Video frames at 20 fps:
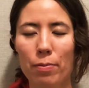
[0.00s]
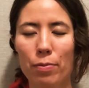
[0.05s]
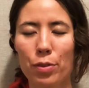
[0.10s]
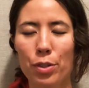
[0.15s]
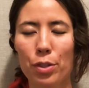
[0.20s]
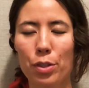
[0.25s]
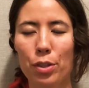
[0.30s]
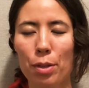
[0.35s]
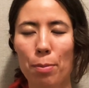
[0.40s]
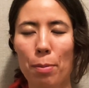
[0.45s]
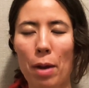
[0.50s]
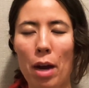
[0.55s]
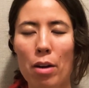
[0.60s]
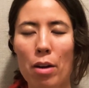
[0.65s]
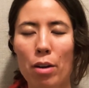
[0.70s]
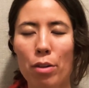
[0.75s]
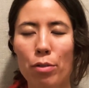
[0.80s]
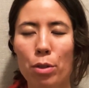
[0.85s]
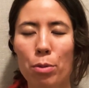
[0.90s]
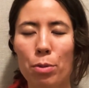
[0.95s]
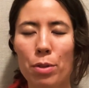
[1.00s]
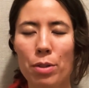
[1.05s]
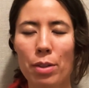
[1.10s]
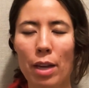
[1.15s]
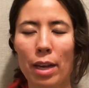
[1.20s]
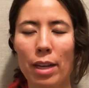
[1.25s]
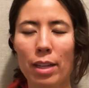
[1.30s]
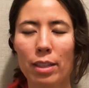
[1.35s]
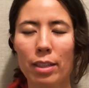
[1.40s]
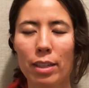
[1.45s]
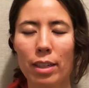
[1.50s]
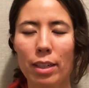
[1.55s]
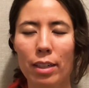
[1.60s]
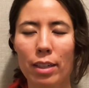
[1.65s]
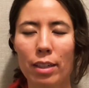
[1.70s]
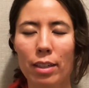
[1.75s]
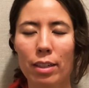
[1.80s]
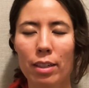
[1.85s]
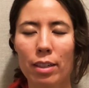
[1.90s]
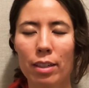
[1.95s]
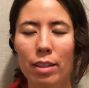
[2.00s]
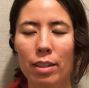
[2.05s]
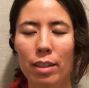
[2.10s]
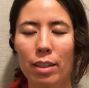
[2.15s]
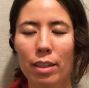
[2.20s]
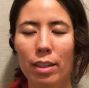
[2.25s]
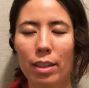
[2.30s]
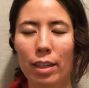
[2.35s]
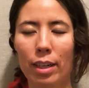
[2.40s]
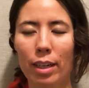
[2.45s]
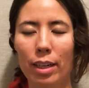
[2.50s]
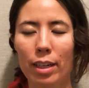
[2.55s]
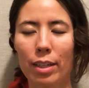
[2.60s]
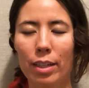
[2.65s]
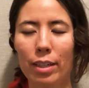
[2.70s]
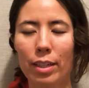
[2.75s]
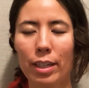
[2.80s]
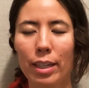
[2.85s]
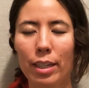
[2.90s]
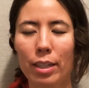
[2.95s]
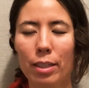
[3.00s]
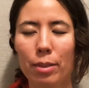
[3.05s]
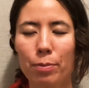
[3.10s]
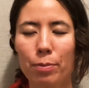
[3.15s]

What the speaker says: Just a powerful recycling area.